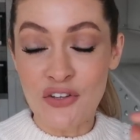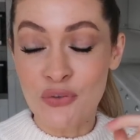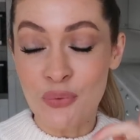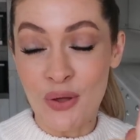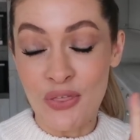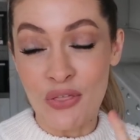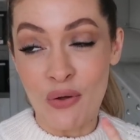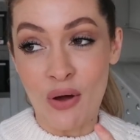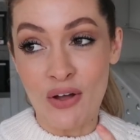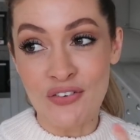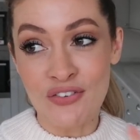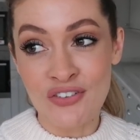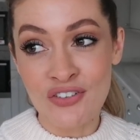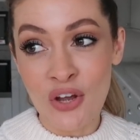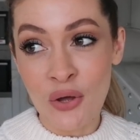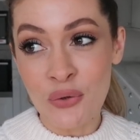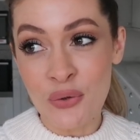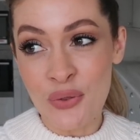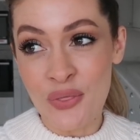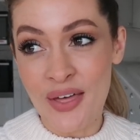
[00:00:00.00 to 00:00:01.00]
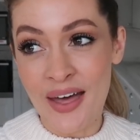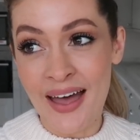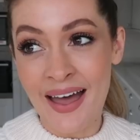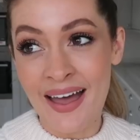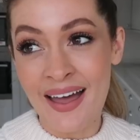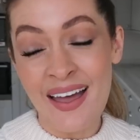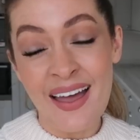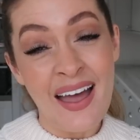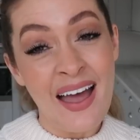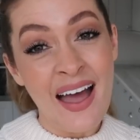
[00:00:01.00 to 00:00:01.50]
so I thought I'd show you
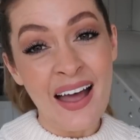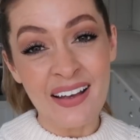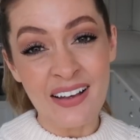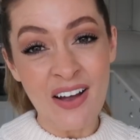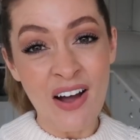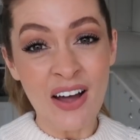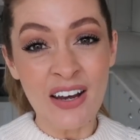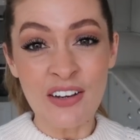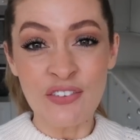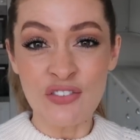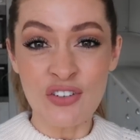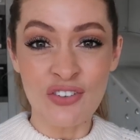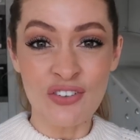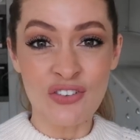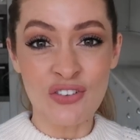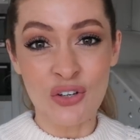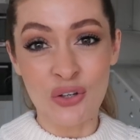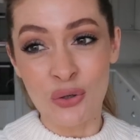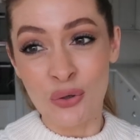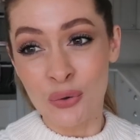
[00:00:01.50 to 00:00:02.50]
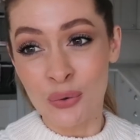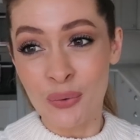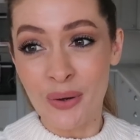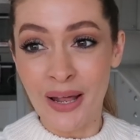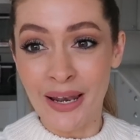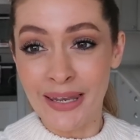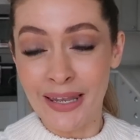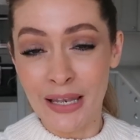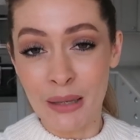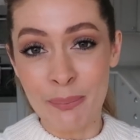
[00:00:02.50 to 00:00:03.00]
that and kind of just do
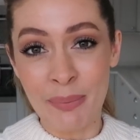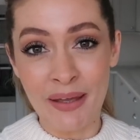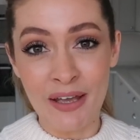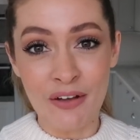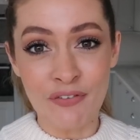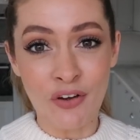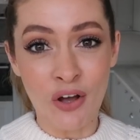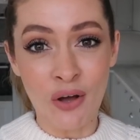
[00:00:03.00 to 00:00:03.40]
a little bit of,